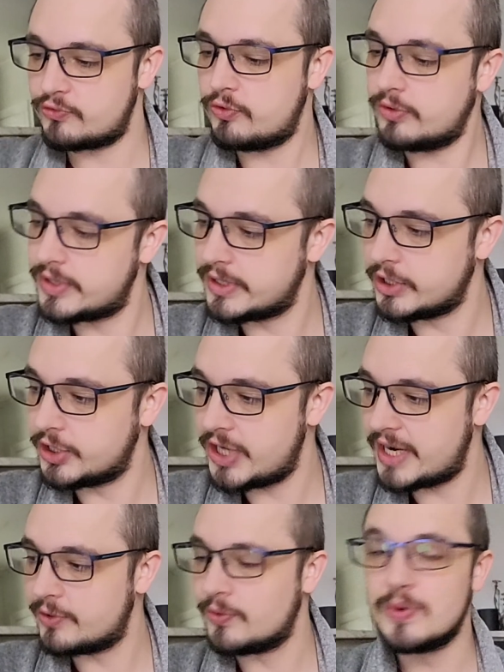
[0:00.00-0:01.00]
crossing the
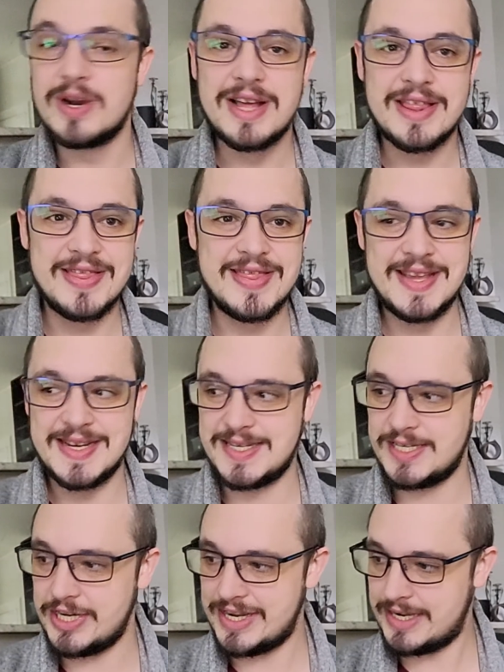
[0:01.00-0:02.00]
channel this
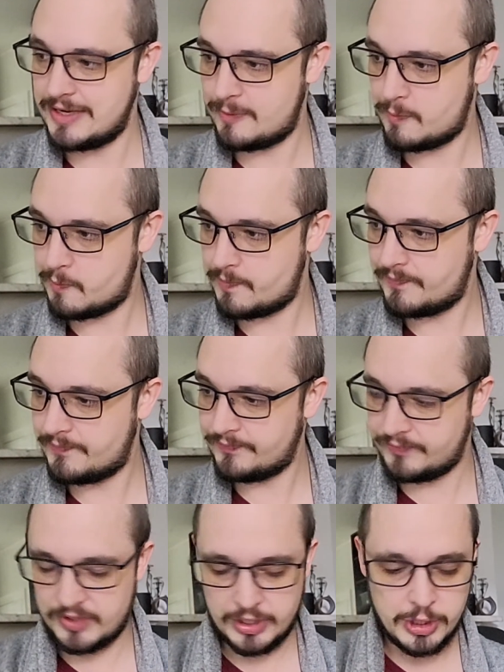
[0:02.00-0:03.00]
year.
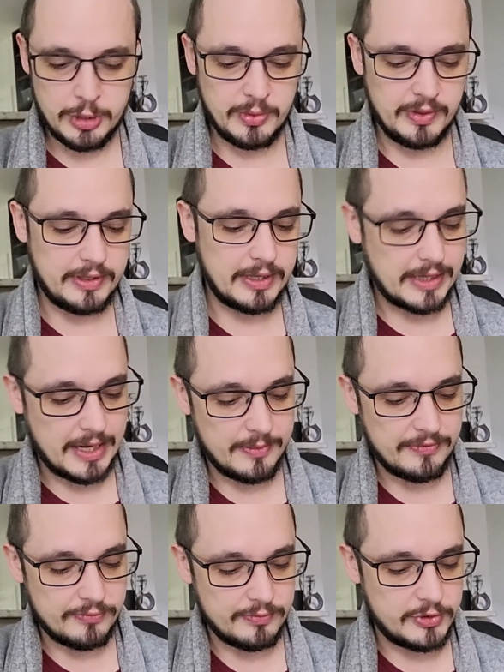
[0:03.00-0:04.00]
Well, they're
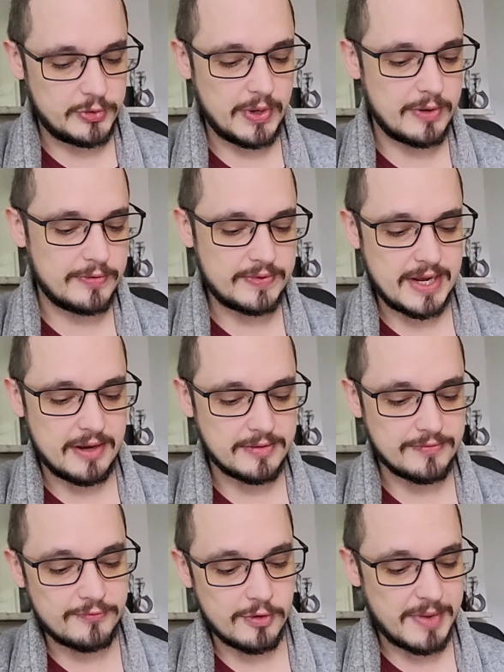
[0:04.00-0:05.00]
claiming from
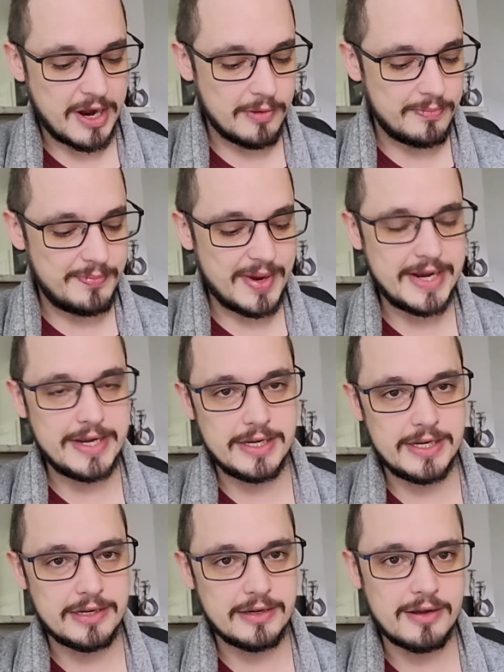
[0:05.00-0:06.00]
12,000 from
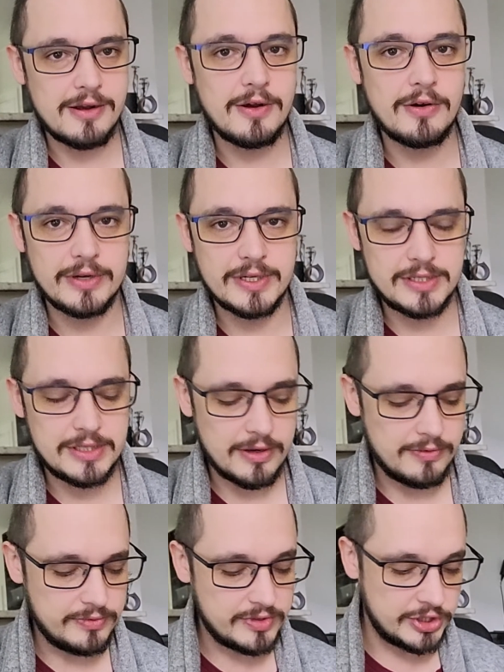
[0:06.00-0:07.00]
Albania on its
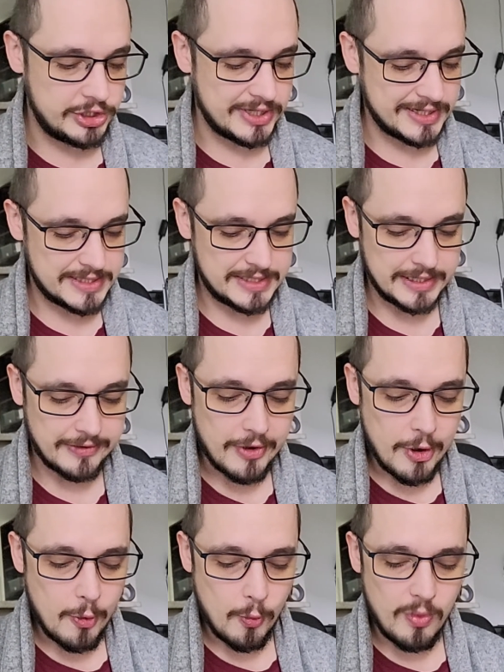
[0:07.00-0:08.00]
own, suggesting
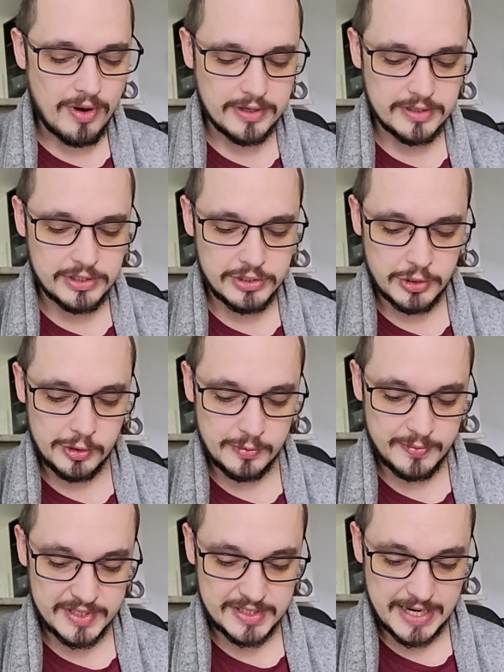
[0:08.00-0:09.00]
1 to
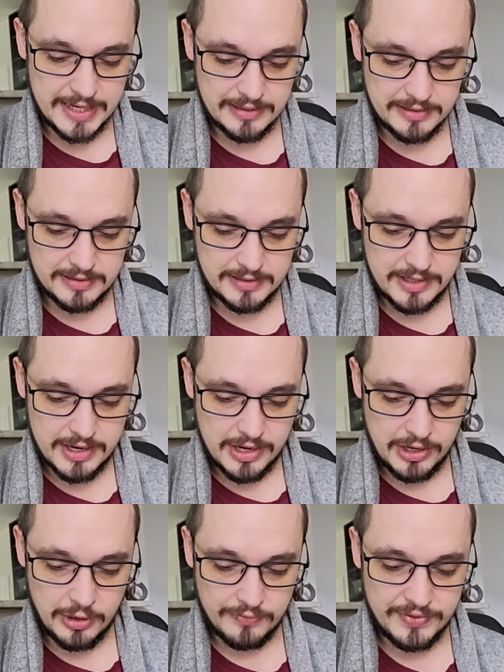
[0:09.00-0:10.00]
2%
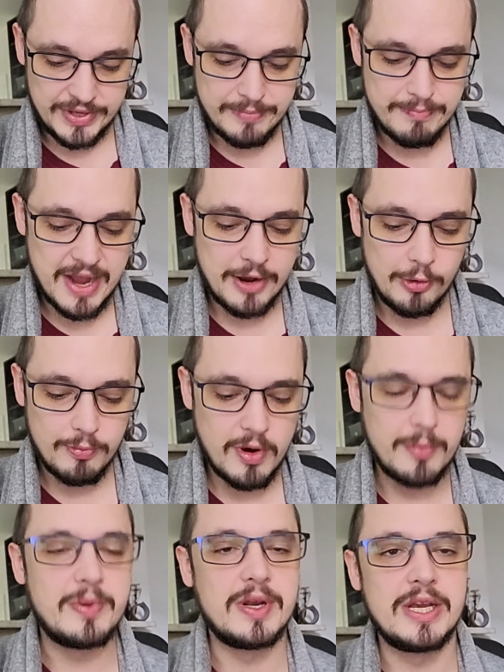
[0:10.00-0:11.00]
of the male
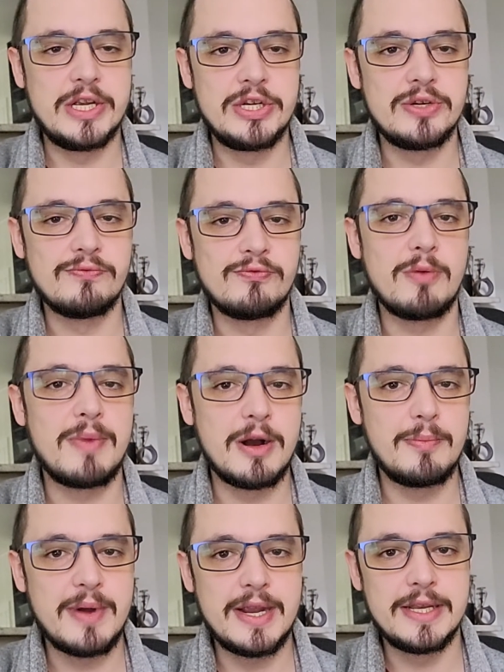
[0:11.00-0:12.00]
population from
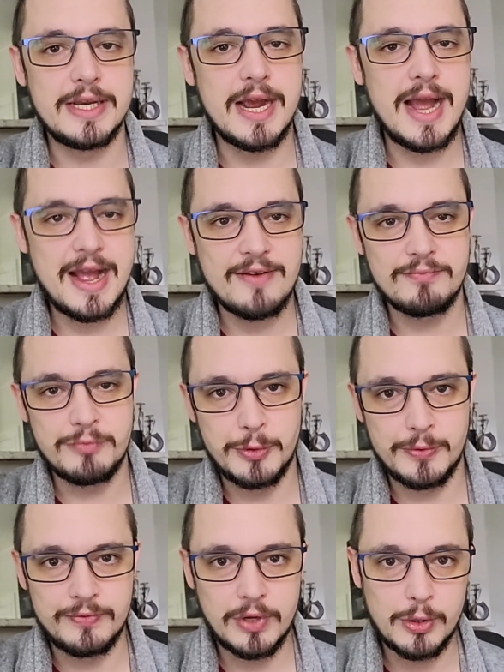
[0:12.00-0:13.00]
Albania have
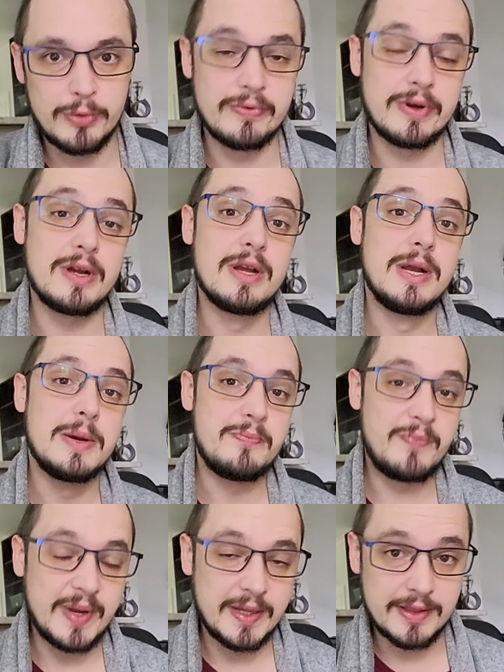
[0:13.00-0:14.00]
moved over.
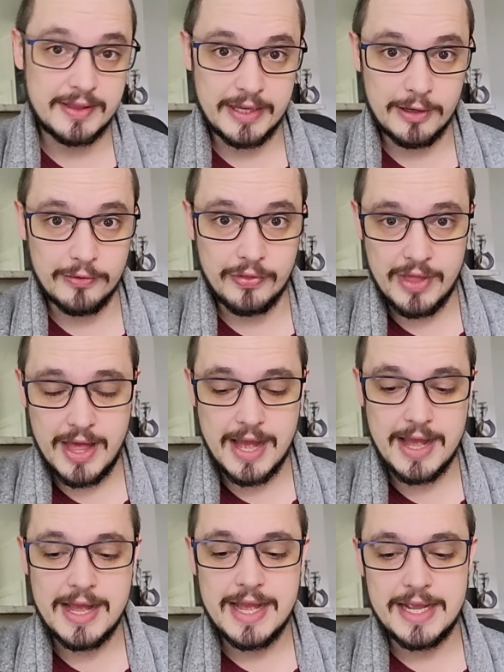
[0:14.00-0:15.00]
Big thing on
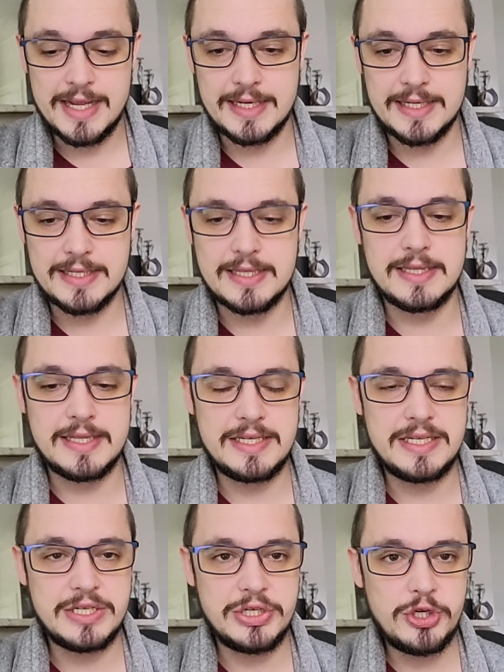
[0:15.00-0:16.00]
that is that this
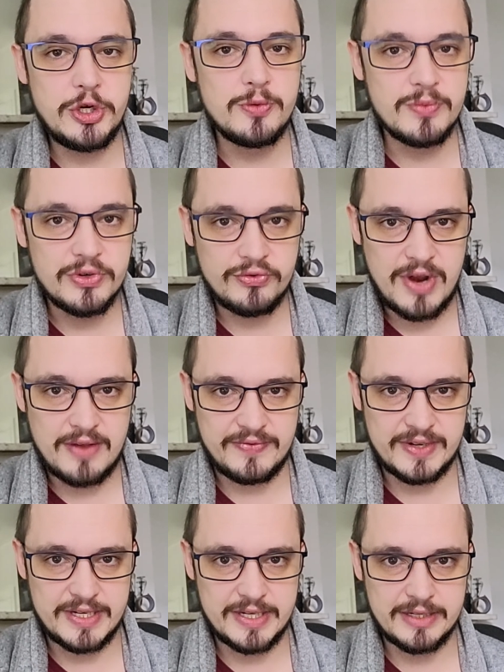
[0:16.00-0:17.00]
is human
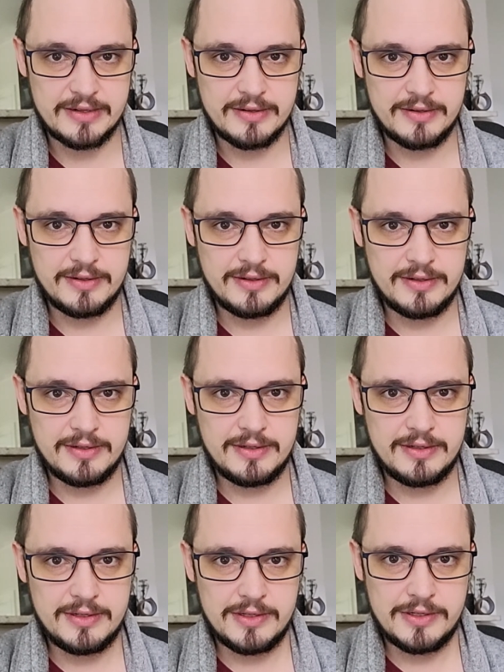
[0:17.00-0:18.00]
trafficking.
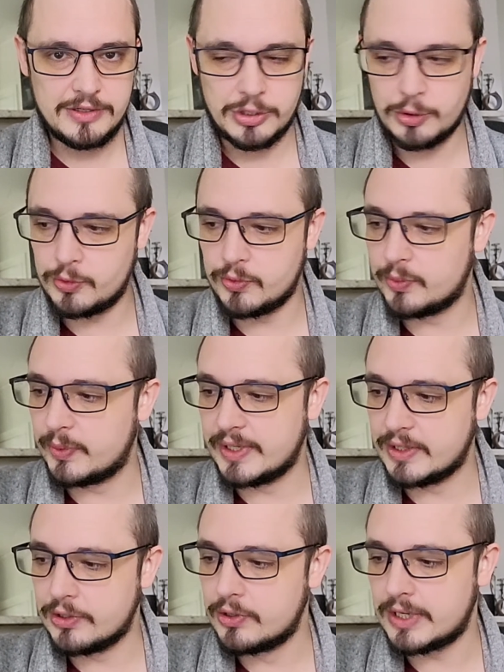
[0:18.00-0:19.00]
So we
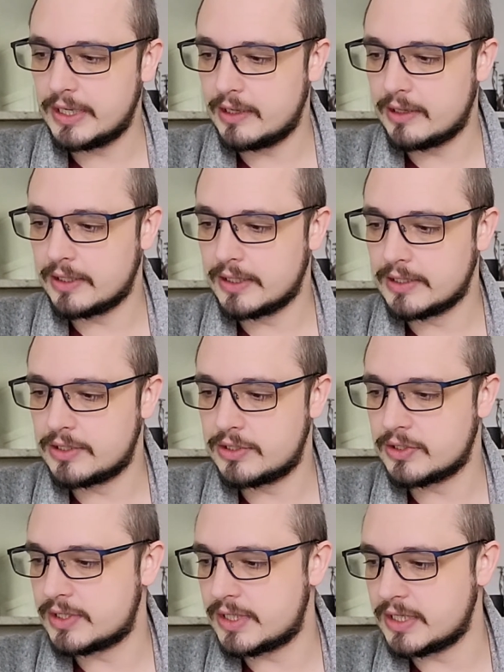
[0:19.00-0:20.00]
look at it like it's
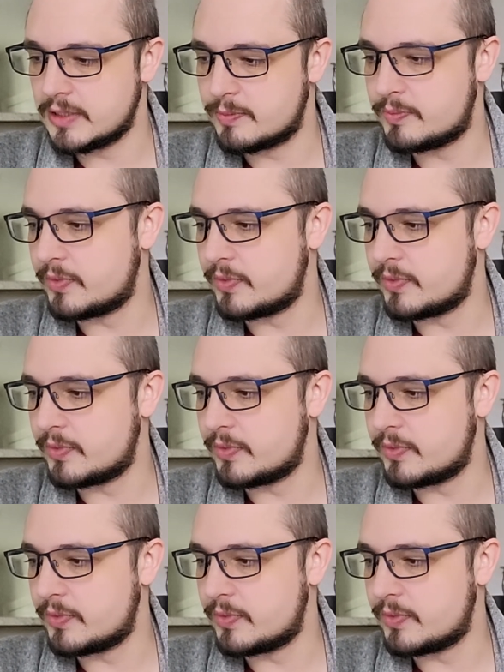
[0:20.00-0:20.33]
just these,